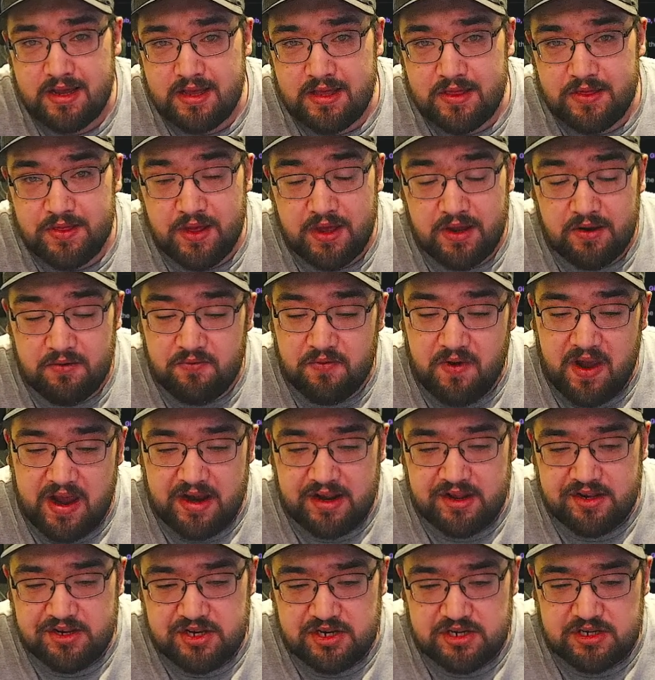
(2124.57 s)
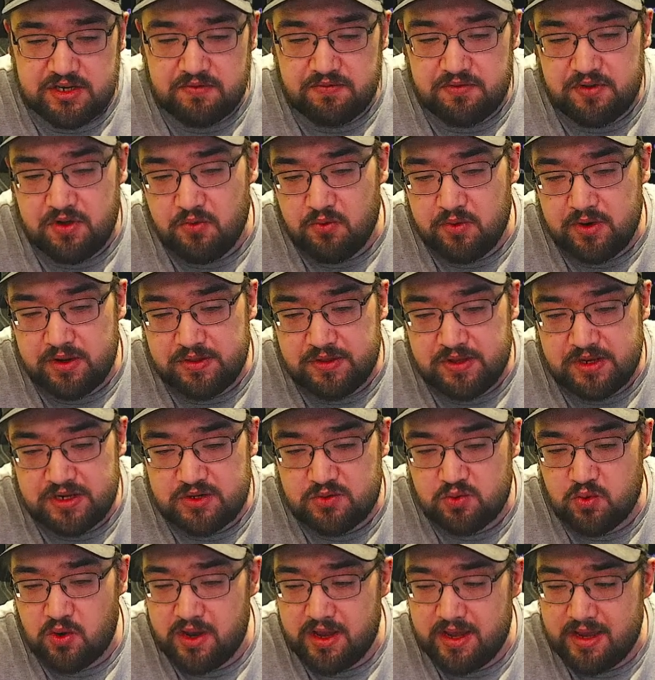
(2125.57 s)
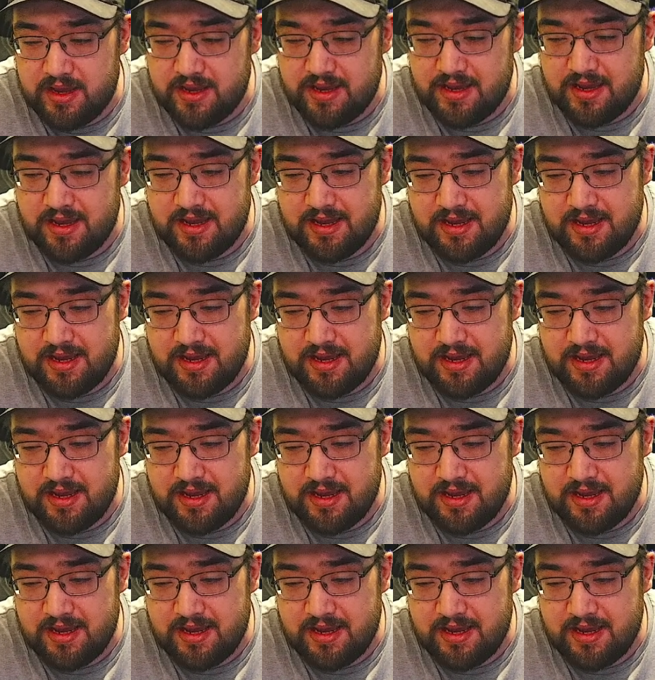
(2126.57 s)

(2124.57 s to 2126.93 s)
The advantages of doing it this way